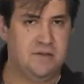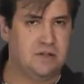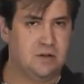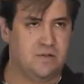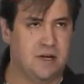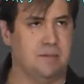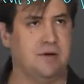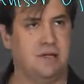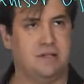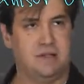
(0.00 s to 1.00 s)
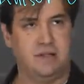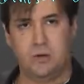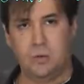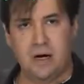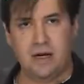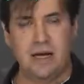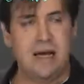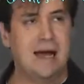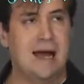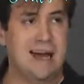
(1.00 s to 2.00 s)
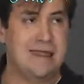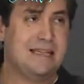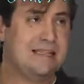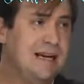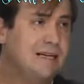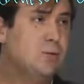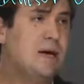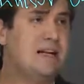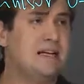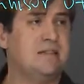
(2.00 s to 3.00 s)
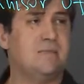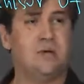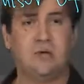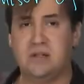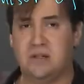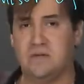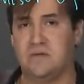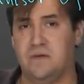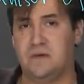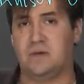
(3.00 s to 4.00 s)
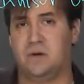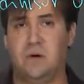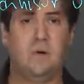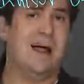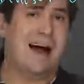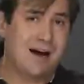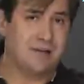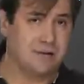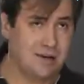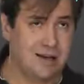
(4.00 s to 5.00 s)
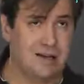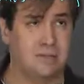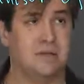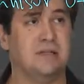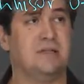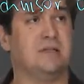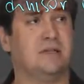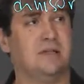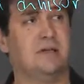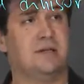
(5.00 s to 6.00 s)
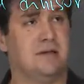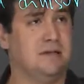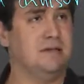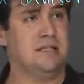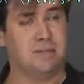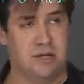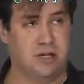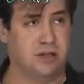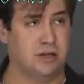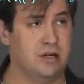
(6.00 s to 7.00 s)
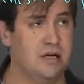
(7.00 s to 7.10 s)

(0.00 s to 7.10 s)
First of them is Q1, and the second one is the product of all other elements in this expression.